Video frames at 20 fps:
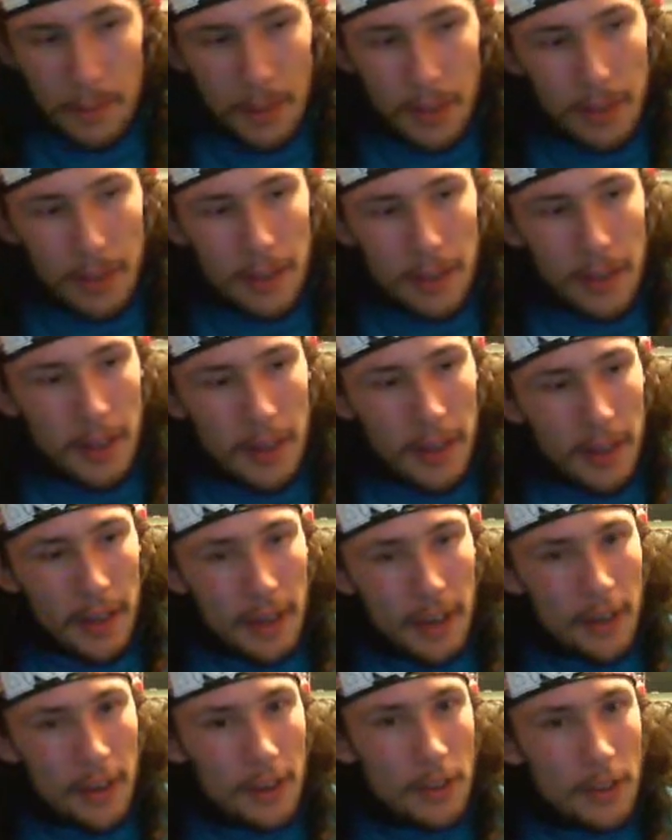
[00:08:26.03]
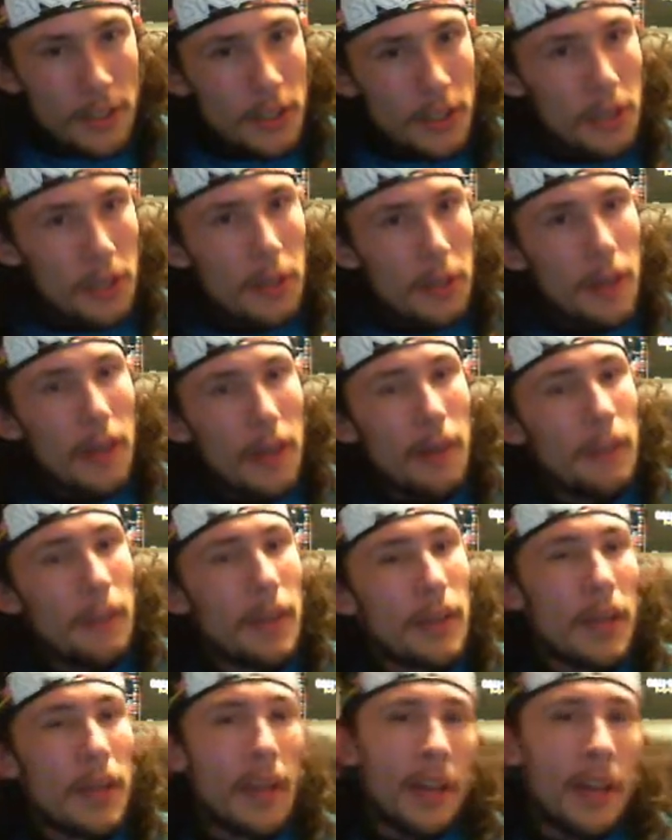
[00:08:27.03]
Yeah, also, on
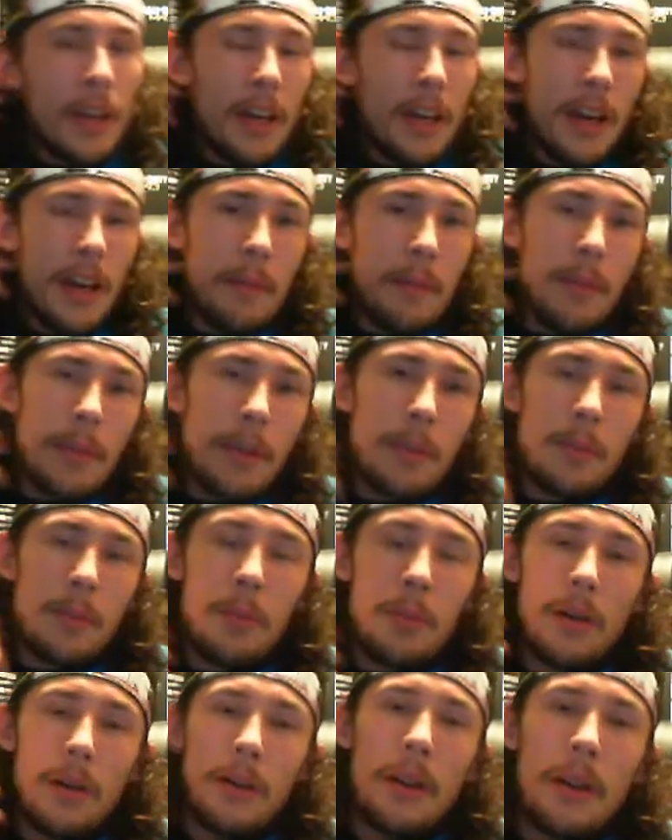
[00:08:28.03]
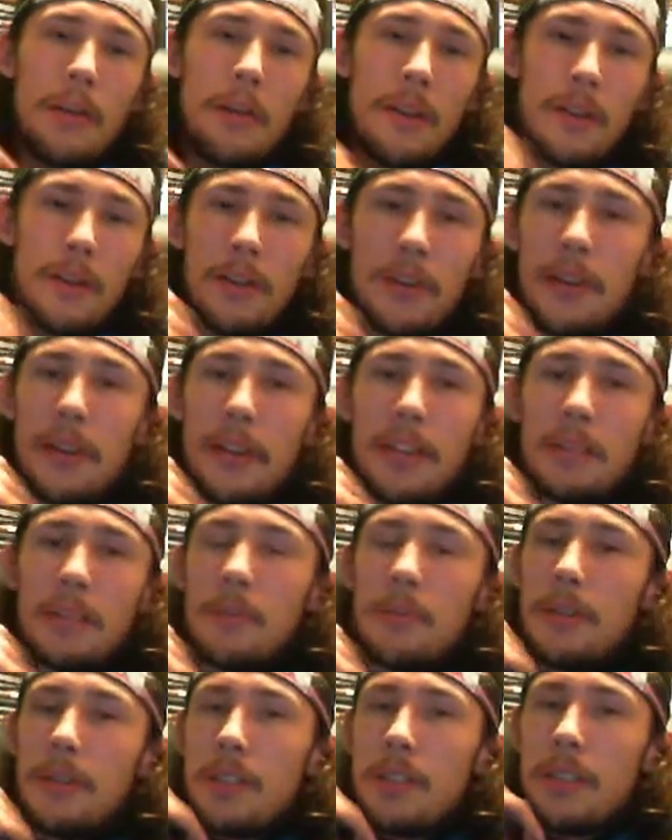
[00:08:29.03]
my 3DS, but
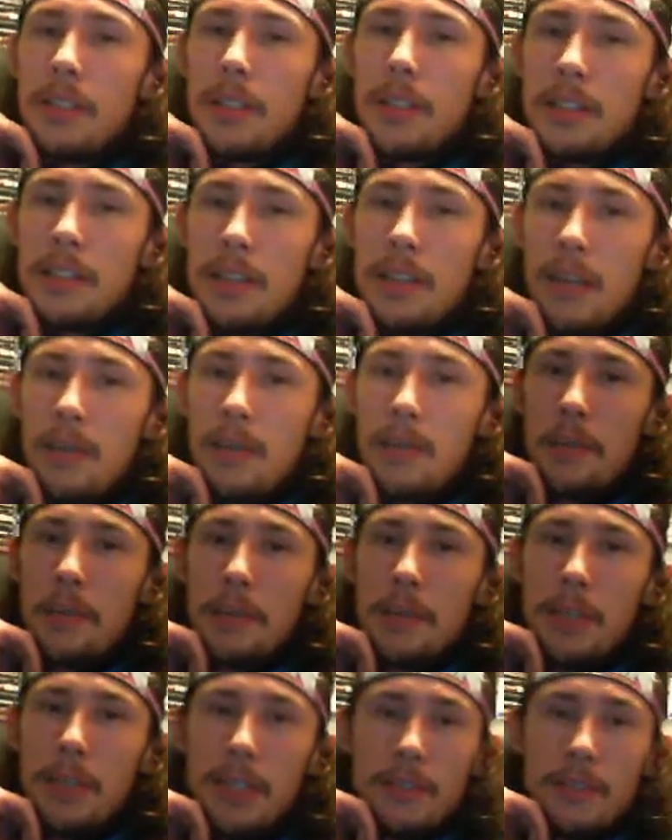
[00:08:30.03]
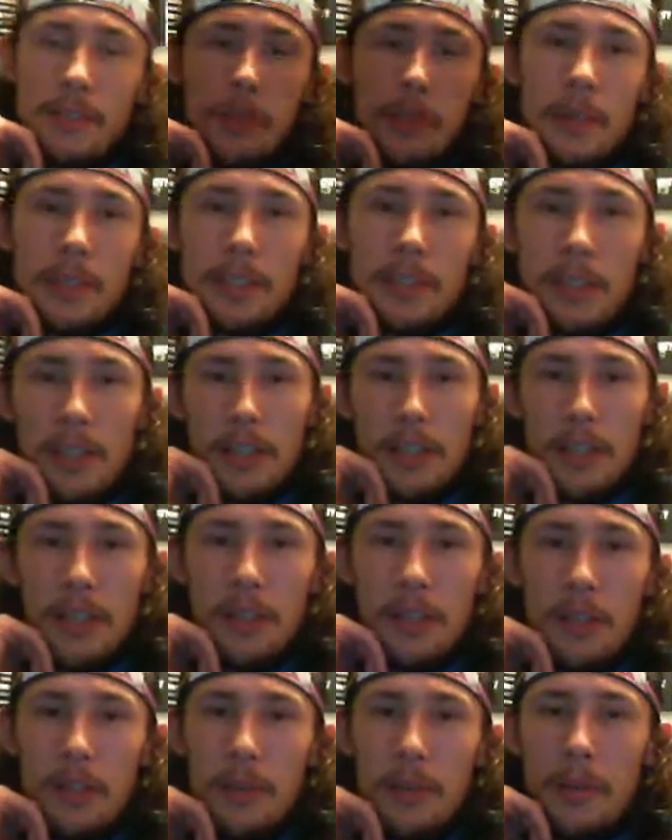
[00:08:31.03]
it's a DS game, I've been playing Luminous Arc
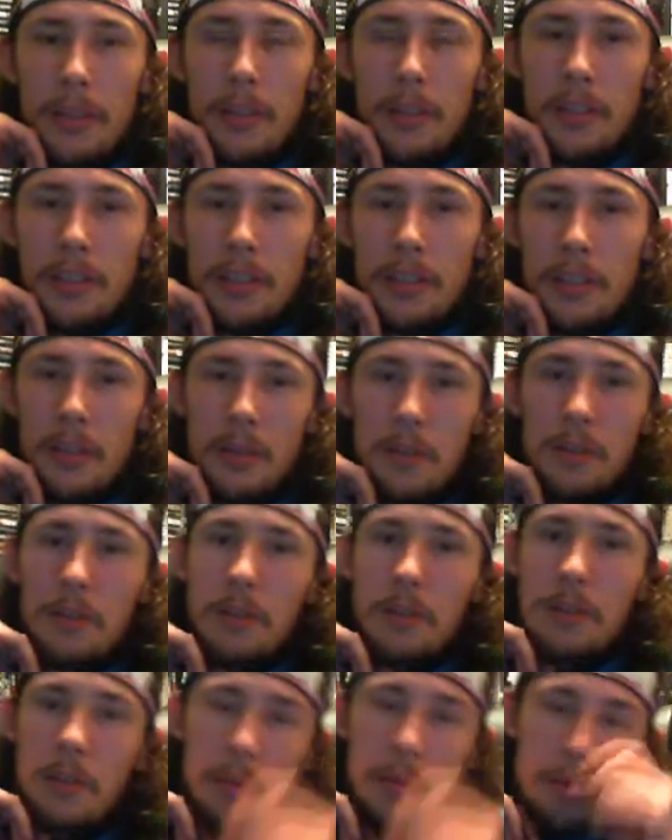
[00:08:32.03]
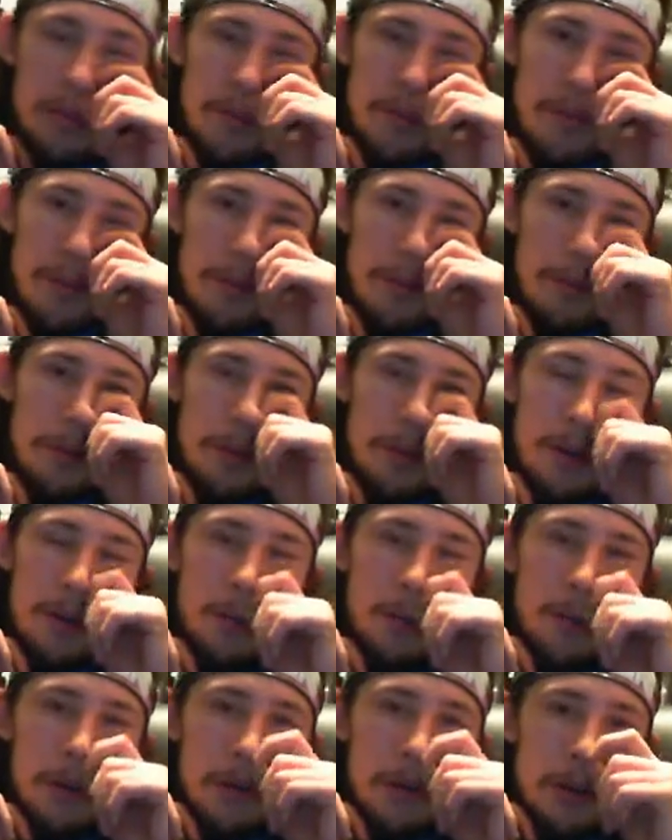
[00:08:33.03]
2 because I told a number of people that I
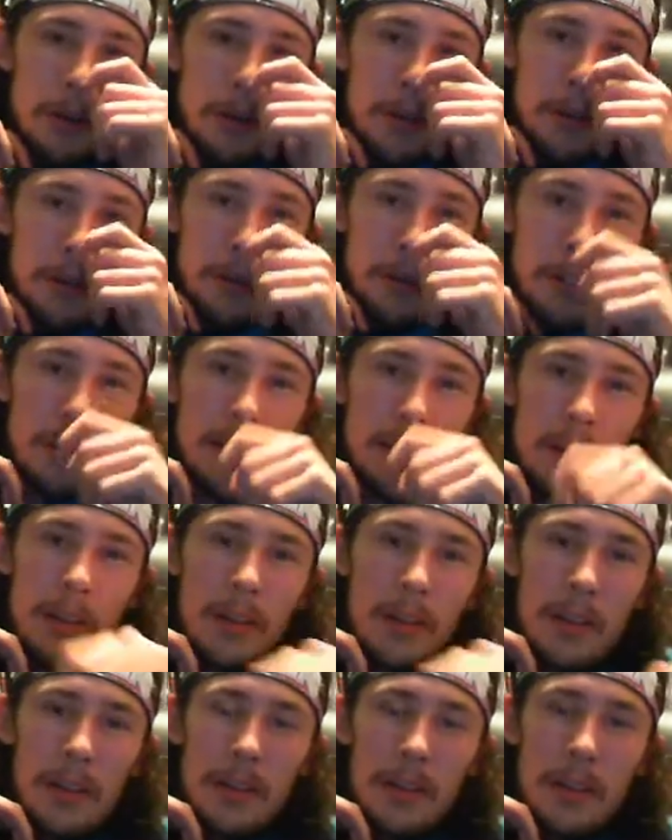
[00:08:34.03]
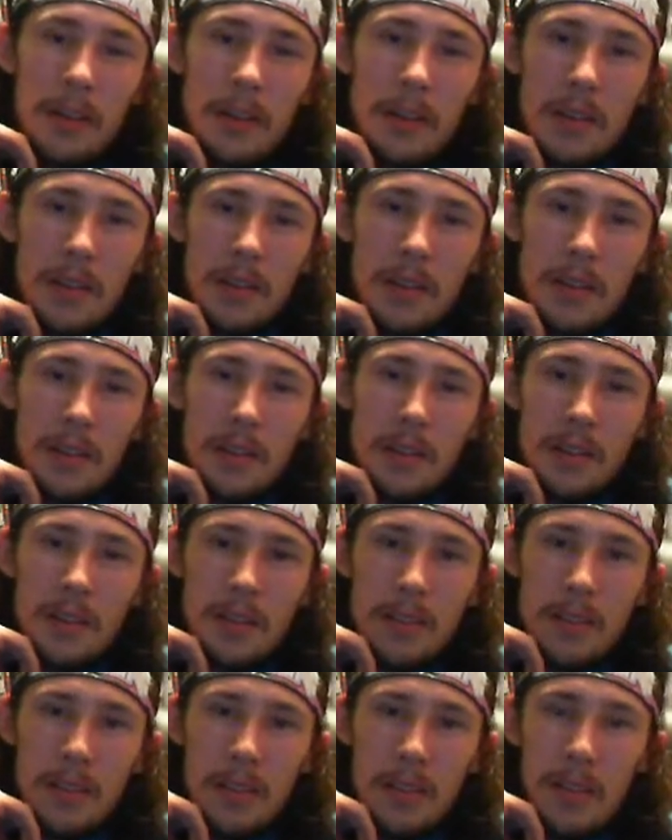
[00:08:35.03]
would, and so
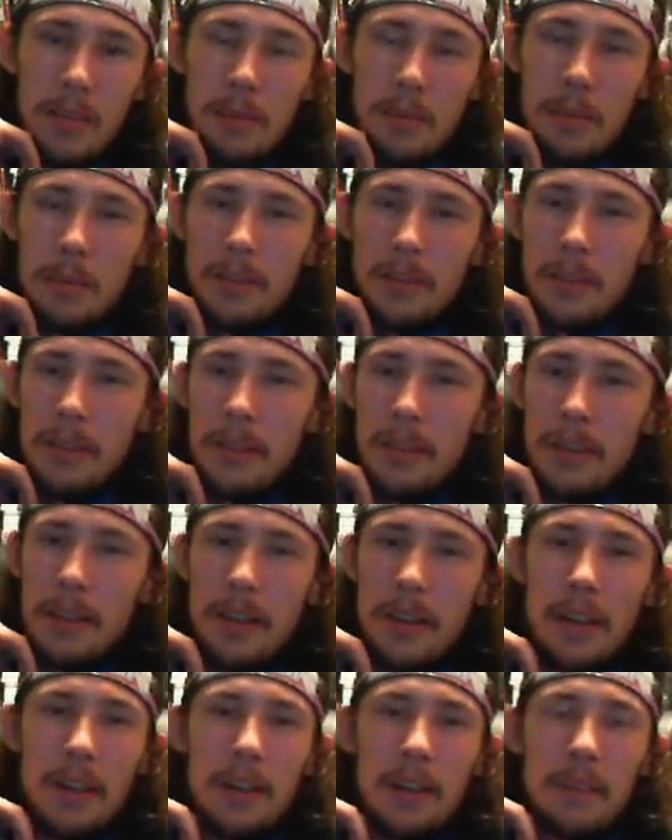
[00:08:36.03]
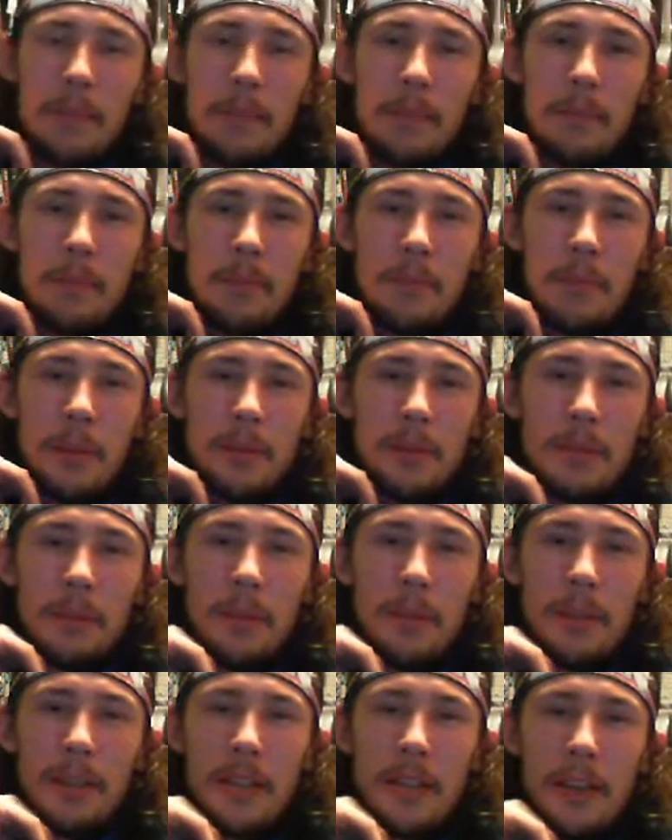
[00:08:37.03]
yeah, I've been playing that. About
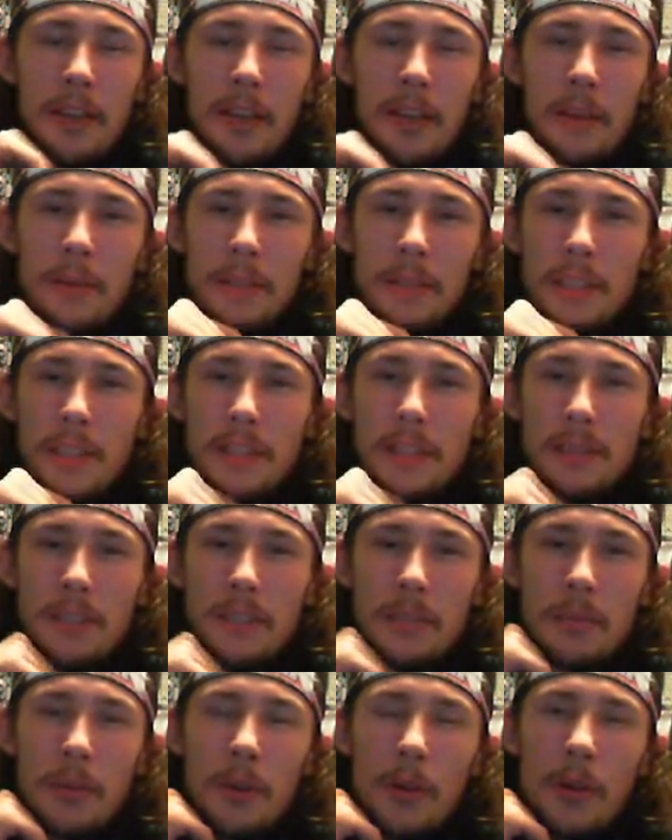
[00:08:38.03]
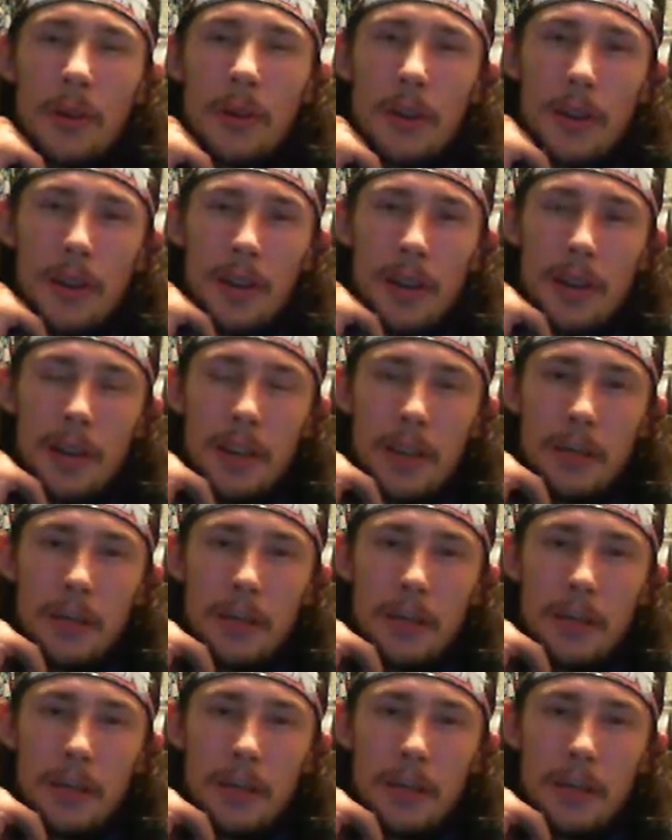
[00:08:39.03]
10 hours and a little more.